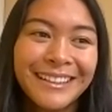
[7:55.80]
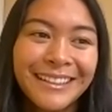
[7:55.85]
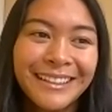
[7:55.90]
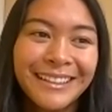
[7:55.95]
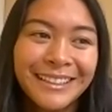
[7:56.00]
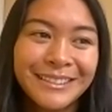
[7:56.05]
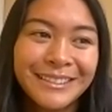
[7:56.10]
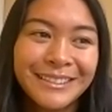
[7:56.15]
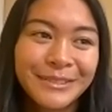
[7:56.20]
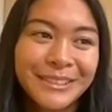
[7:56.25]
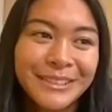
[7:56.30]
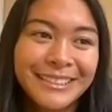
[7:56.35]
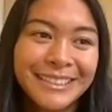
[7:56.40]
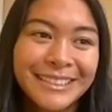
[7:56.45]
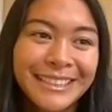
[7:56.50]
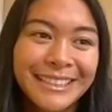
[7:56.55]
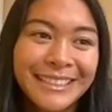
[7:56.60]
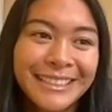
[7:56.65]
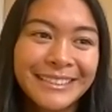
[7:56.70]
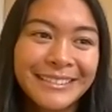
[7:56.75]
it's
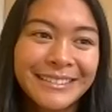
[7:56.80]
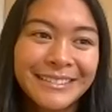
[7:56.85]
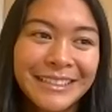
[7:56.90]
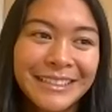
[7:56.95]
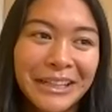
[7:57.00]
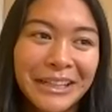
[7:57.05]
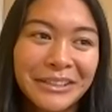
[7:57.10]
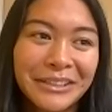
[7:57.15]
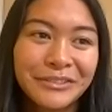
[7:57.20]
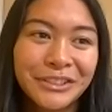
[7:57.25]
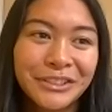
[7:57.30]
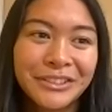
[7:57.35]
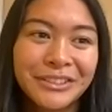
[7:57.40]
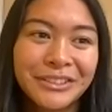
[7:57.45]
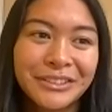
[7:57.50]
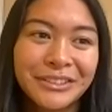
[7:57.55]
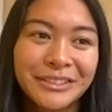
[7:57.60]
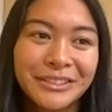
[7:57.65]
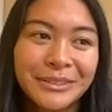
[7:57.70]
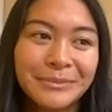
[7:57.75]
really kind of
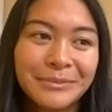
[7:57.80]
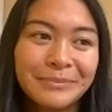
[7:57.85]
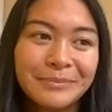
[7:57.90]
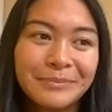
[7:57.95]
just